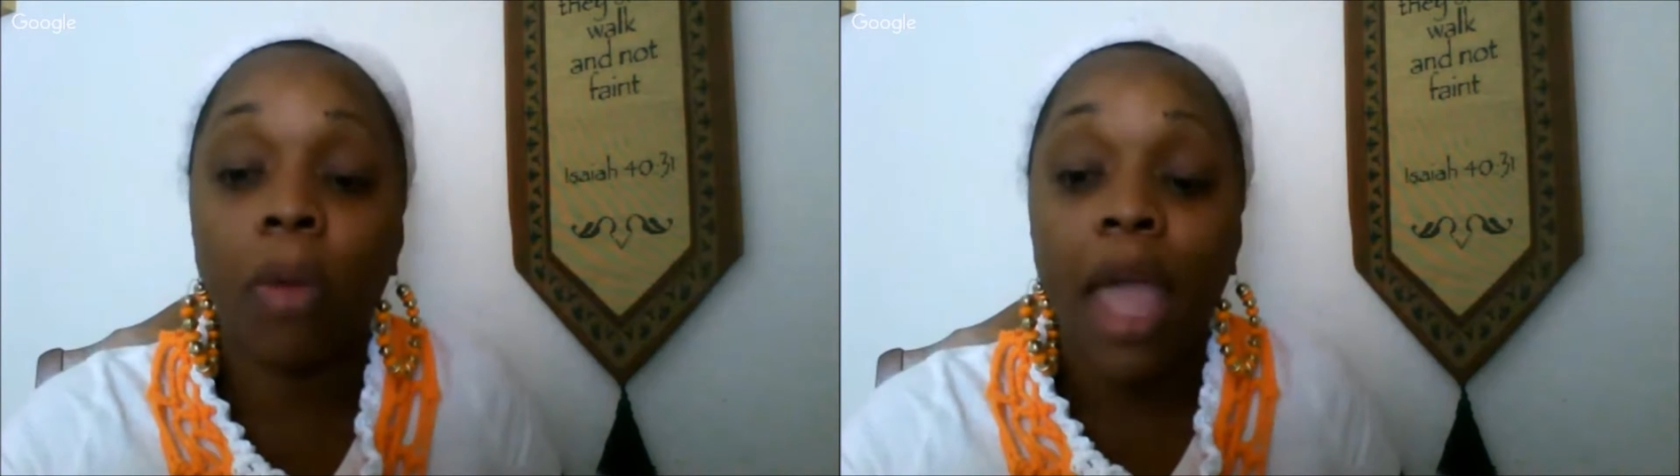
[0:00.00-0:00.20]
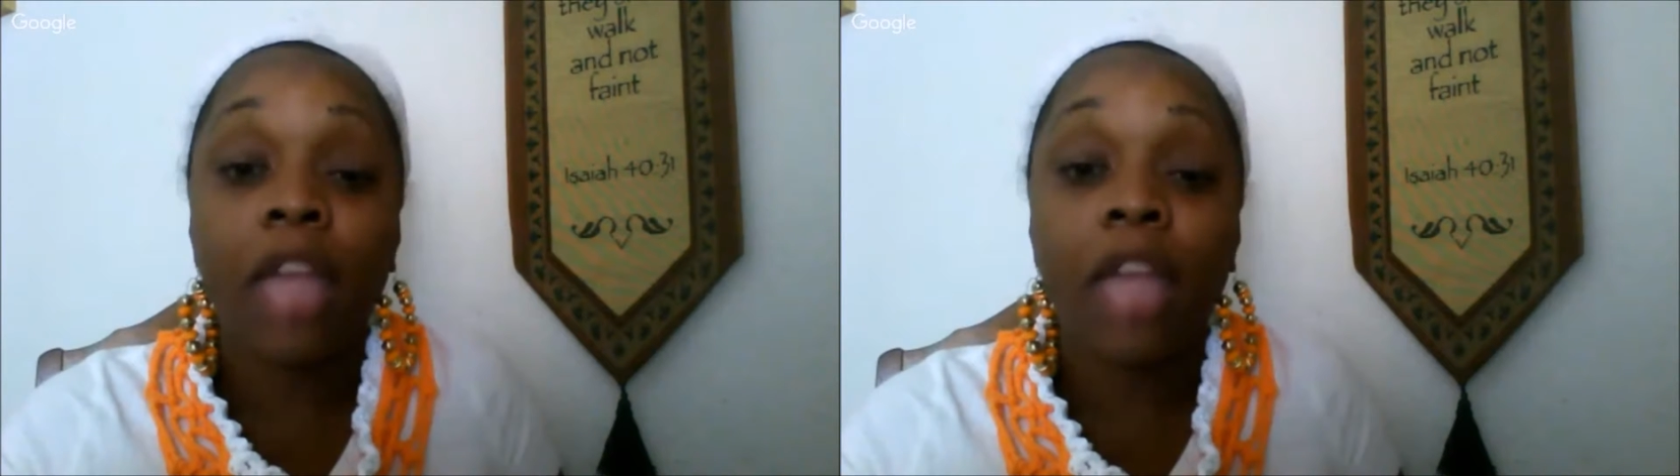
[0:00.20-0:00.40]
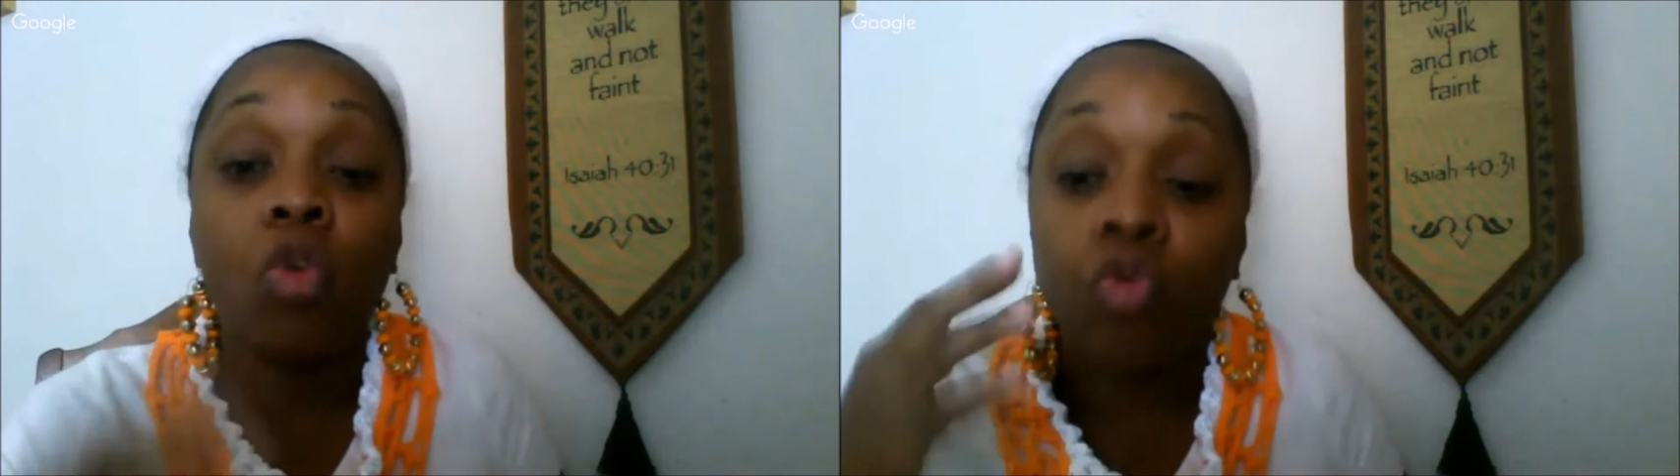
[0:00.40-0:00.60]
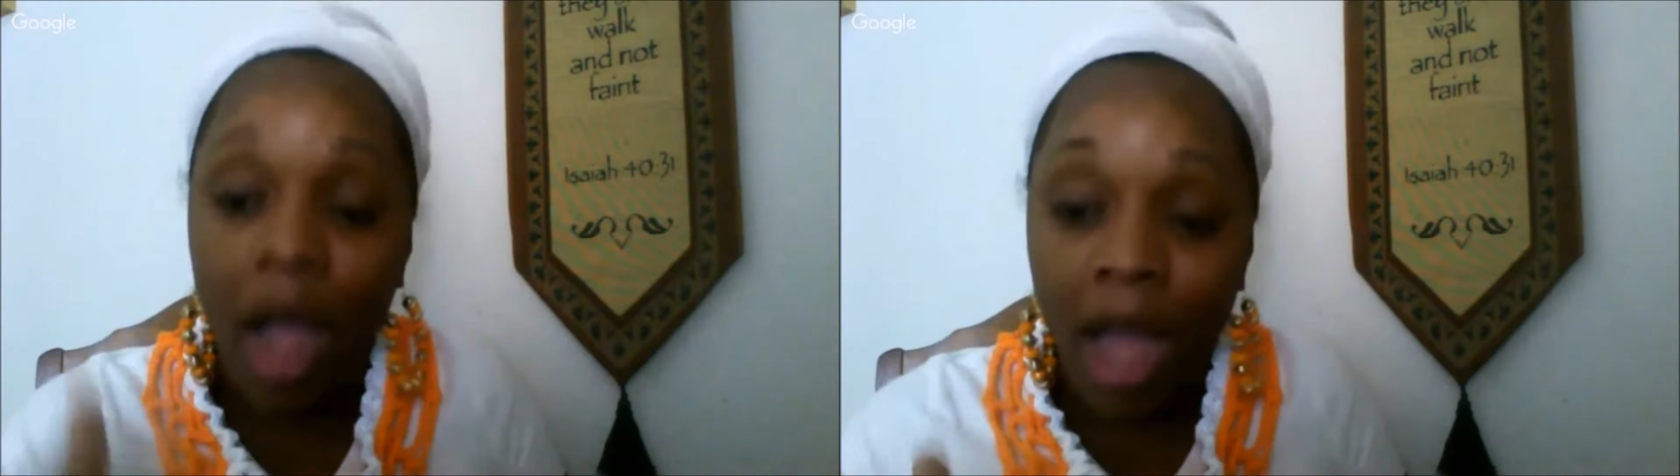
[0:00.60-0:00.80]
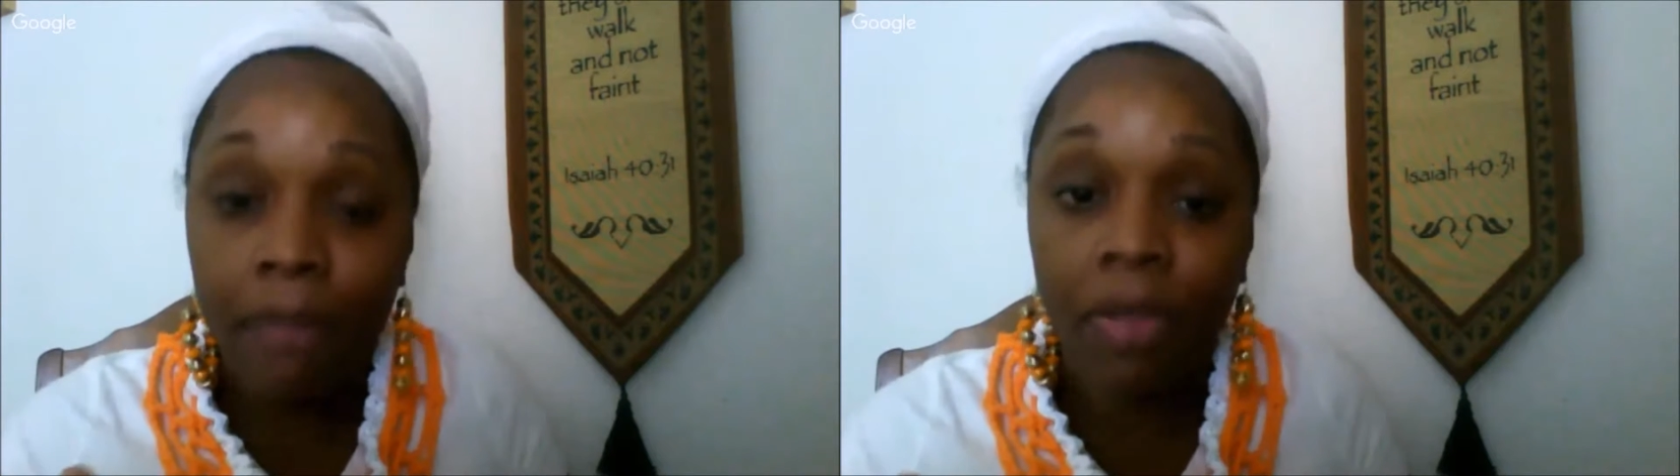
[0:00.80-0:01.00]
and you
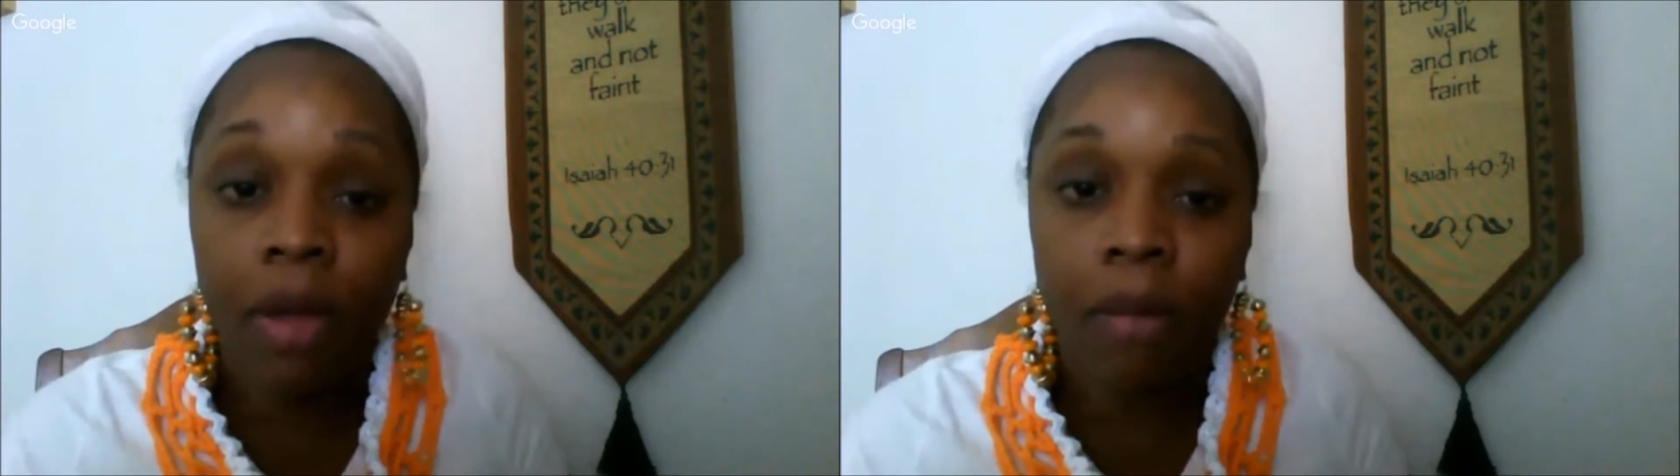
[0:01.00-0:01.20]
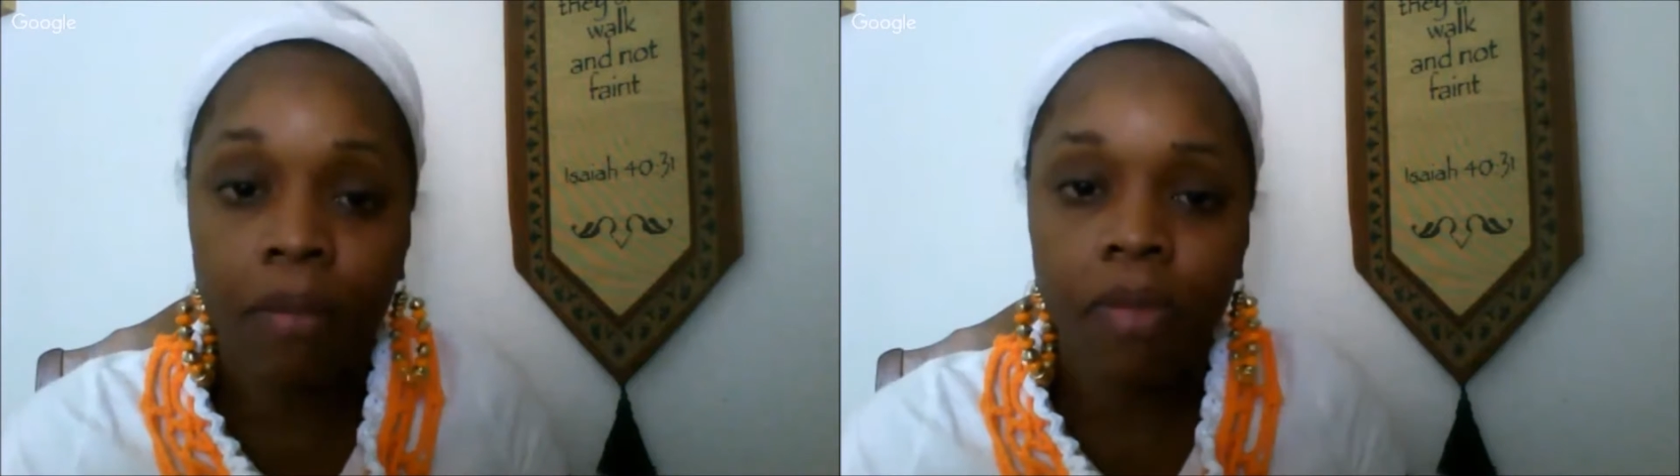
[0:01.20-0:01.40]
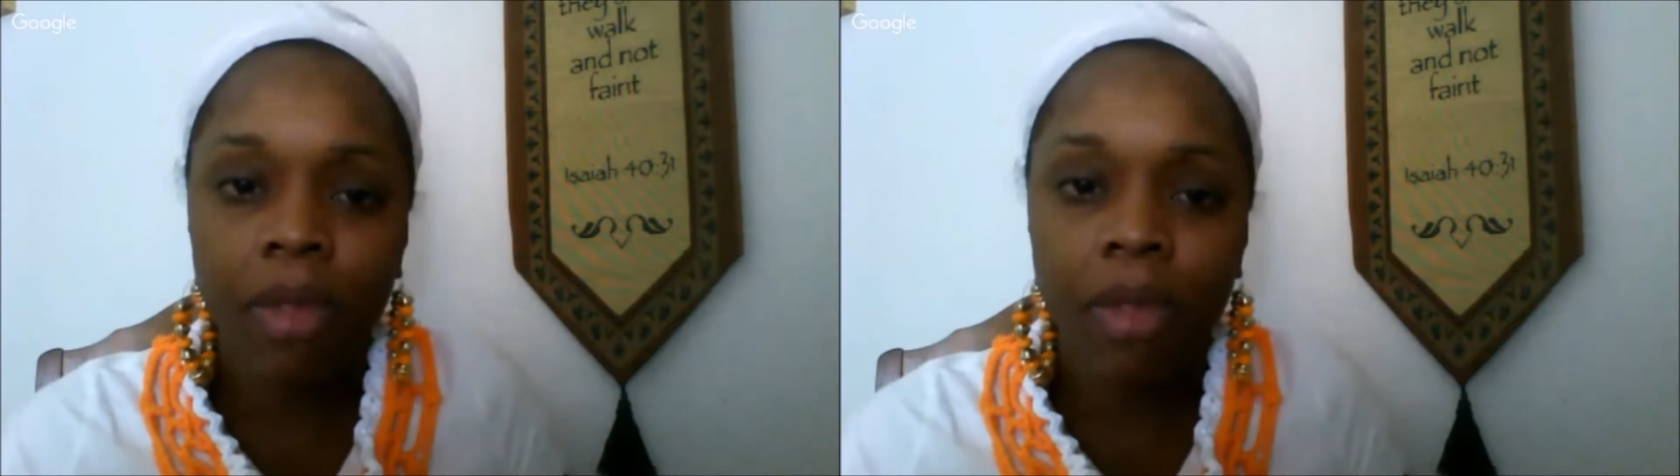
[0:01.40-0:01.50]
rob them